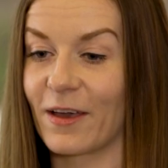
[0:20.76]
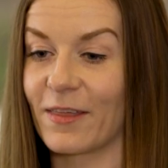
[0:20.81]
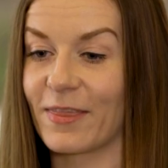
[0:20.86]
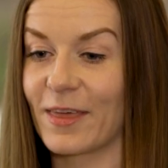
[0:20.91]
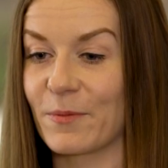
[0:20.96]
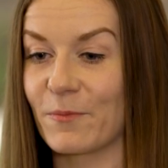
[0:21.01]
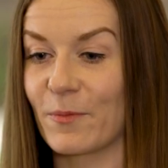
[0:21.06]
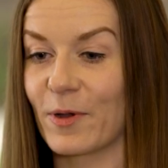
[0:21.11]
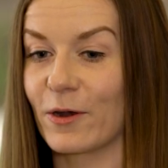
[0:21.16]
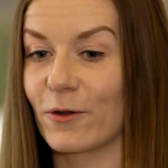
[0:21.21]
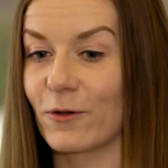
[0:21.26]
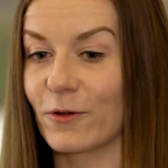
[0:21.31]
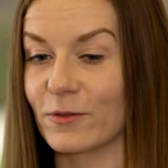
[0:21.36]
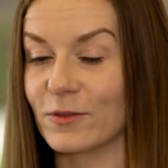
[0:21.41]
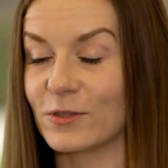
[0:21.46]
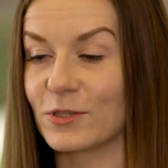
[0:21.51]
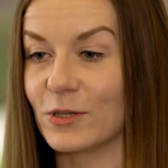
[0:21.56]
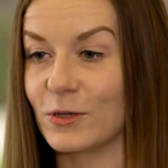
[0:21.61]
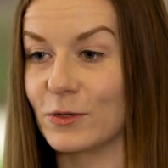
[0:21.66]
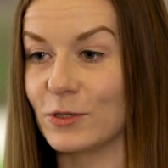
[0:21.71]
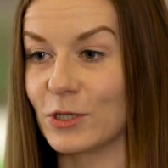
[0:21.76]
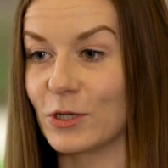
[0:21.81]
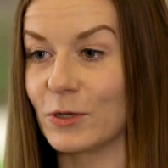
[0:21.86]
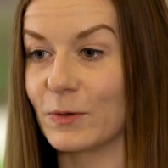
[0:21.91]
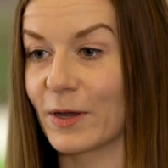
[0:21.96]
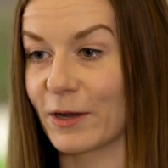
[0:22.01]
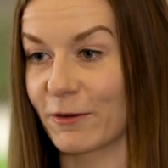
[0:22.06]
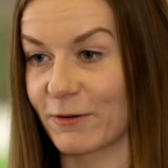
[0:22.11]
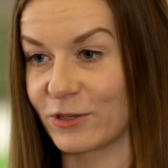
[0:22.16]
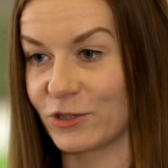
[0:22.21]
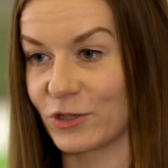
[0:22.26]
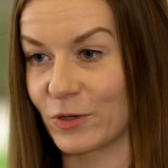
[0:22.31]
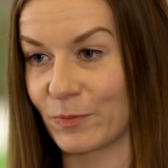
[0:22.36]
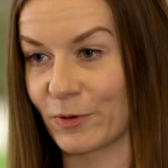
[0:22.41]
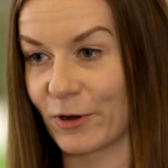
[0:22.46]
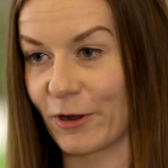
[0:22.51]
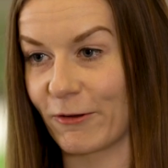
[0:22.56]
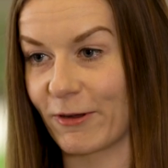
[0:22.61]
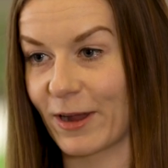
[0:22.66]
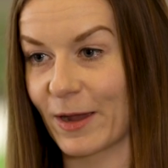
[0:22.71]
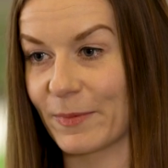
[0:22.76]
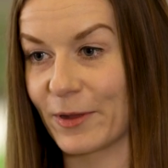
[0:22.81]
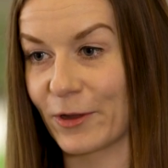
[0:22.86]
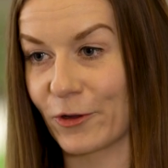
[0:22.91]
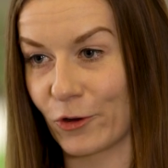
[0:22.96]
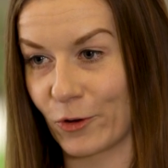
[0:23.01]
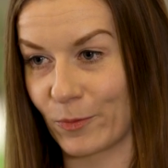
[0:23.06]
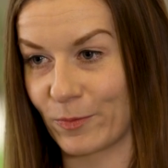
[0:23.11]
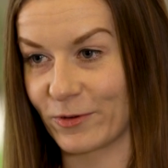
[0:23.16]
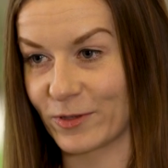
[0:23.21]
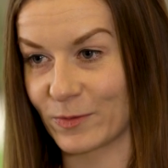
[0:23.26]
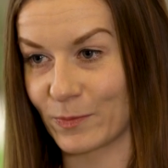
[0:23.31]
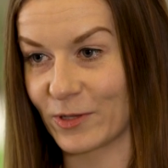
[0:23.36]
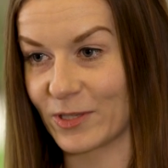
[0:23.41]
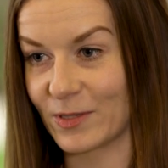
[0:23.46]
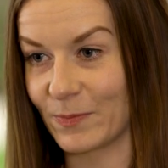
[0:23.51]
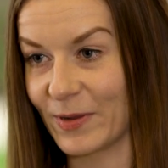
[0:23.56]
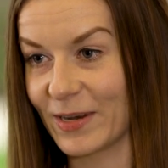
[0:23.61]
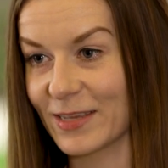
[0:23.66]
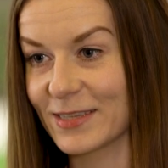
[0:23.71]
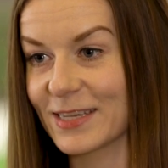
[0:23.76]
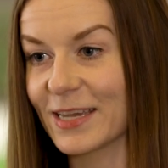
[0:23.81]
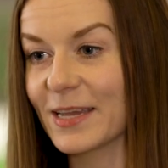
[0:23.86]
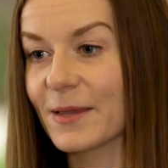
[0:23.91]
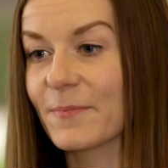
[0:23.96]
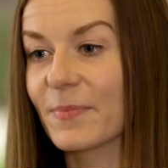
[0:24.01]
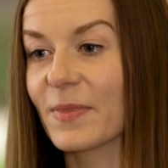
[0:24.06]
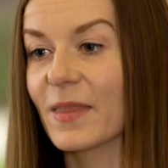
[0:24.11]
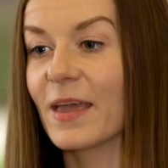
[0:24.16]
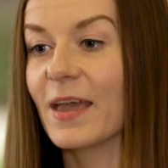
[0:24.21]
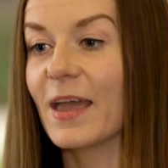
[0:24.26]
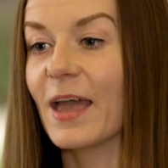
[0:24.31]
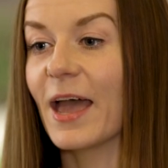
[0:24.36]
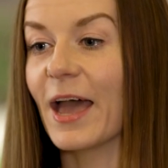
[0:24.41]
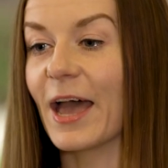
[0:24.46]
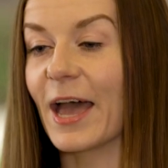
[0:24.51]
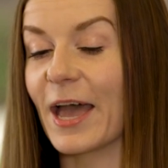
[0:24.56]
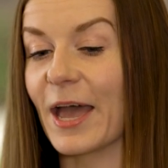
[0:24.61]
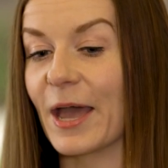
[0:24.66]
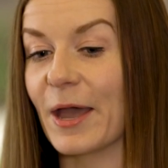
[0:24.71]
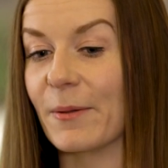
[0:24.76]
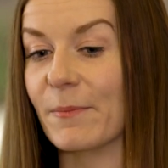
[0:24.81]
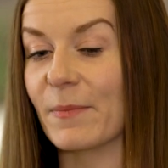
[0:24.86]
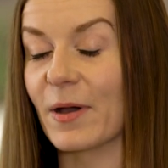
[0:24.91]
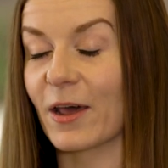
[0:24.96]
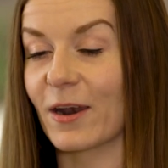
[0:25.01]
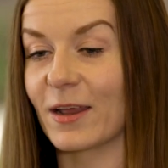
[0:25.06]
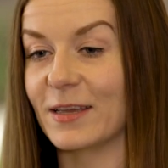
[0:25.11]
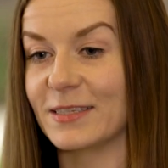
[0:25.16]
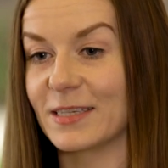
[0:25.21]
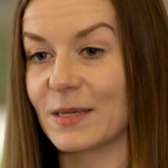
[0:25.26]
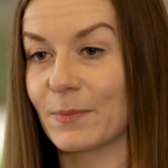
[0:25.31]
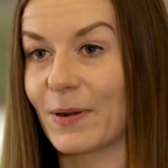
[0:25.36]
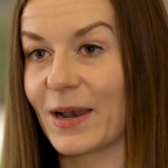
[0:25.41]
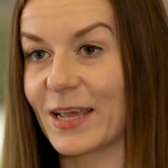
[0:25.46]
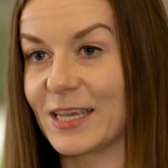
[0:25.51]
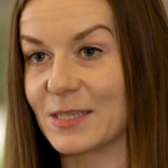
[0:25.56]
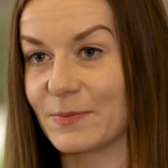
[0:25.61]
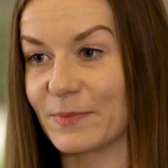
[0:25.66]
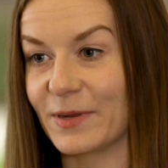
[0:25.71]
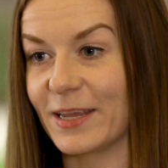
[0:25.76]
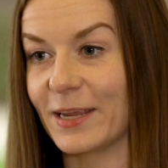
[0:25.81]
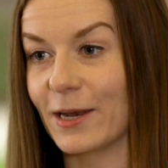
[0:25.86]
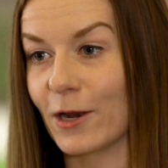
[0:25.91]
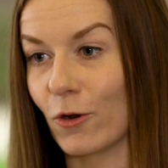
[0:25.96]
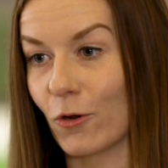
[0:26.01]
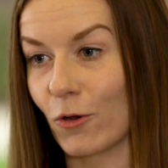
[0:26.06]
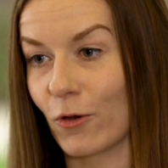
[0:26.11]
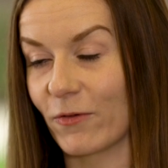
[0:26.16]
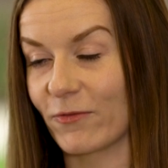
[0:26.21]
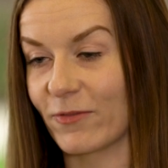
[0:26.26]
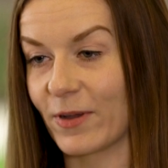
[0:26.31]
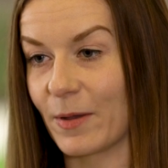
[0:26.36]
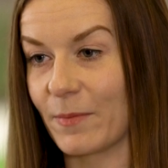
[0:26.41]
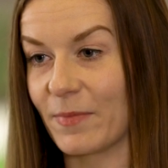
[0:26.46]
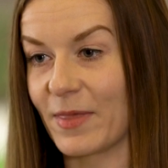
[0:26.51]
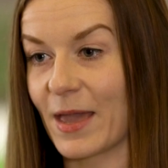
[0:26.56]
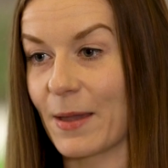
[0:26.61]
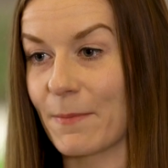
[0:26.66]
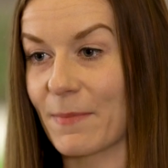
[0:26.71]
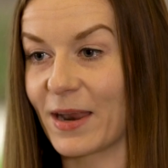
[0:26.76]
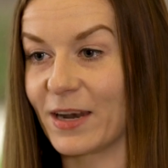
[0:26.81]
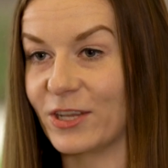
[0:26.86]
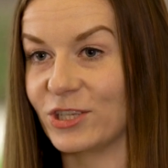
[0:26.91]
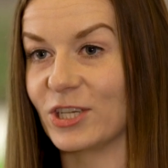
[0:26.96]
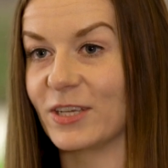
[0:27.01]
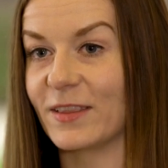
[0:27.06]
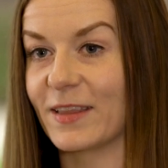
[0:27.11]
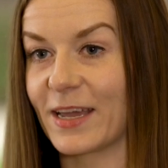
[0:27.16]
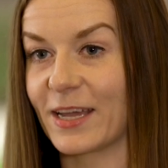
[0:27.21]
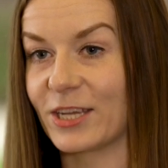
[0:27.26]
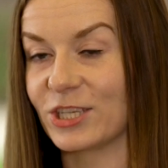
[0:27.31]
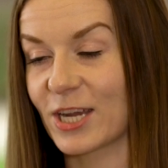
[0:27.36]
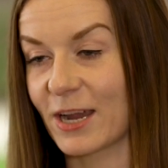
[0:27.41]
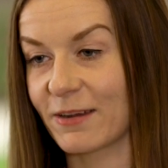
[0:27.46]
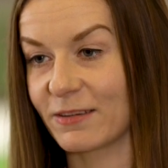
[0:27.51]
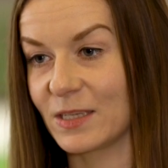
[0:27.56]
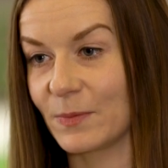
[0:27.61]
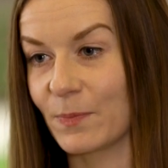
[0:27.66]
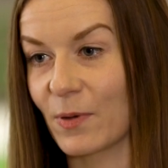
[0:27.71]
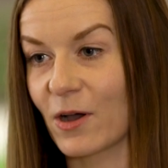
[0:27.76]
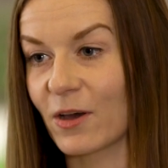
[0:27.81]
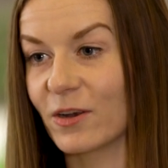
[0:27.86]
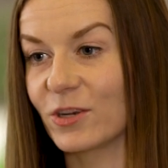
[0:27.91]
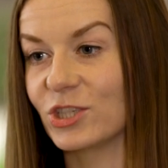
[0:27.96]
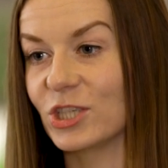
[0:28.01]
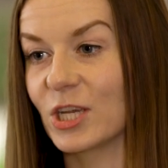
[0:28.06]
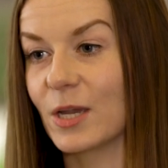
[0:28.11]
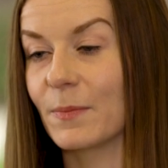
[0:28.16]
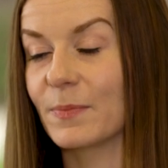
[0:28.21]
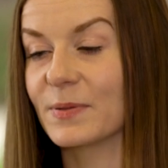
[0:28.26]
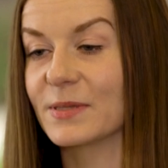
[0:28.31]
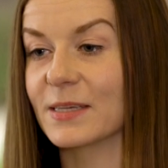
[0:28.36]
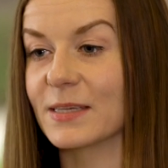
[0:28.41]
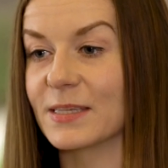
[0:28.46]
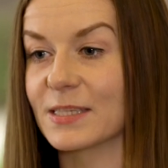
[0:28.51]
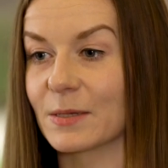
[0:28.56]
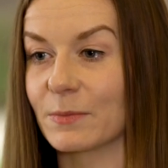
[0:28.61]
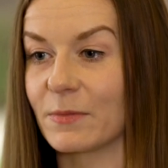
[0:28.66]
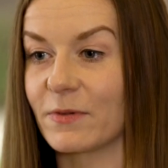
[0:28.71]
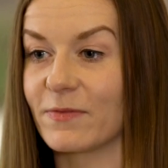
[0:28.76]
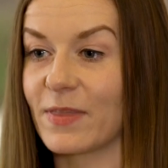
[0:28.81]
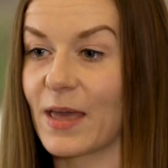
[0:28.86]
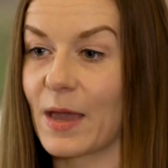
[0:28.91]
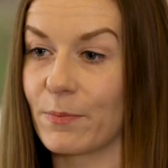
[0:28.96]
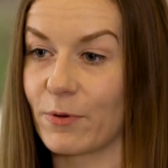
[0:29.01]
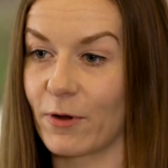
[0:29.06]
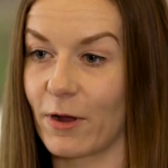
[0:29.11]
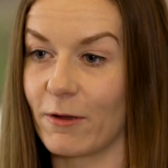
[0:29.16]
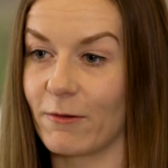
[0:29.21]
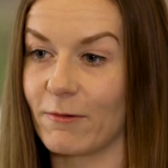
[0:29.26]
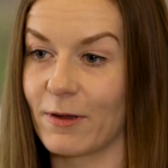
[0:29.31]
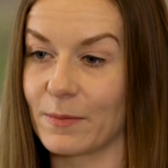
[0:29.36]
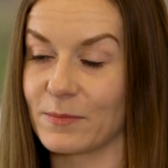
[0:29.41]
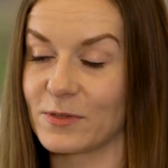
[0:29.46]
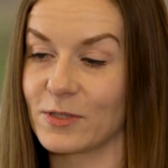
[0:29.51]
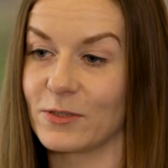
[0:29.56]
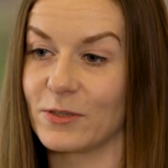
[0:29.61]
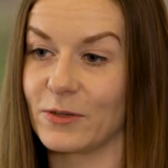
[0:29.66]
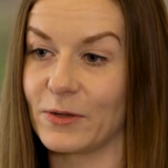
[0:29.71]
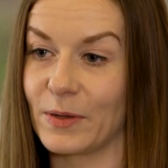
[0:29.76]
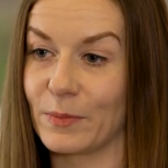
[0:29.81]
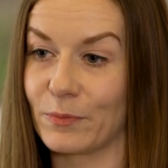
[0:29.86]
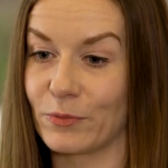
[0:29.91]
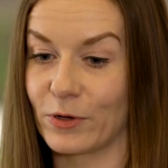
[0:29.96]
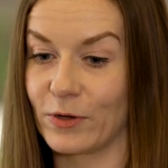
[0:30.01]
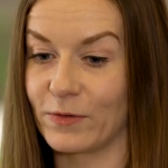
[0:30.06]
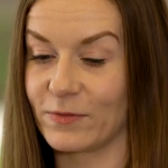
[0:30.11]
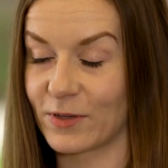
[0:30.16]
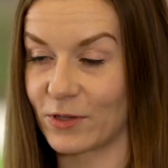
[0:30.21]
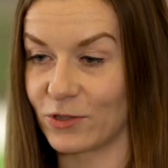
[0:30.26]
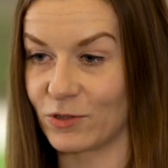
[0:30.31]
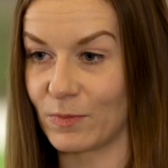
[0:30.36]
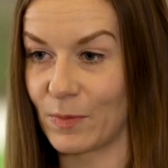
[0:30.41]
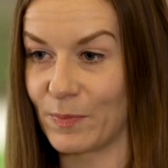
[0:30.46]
I then went on to do a graduate programme in corporate responsibility. And I did a placement in a law firm there, managing their charity partnerships and some of their programmes to improve social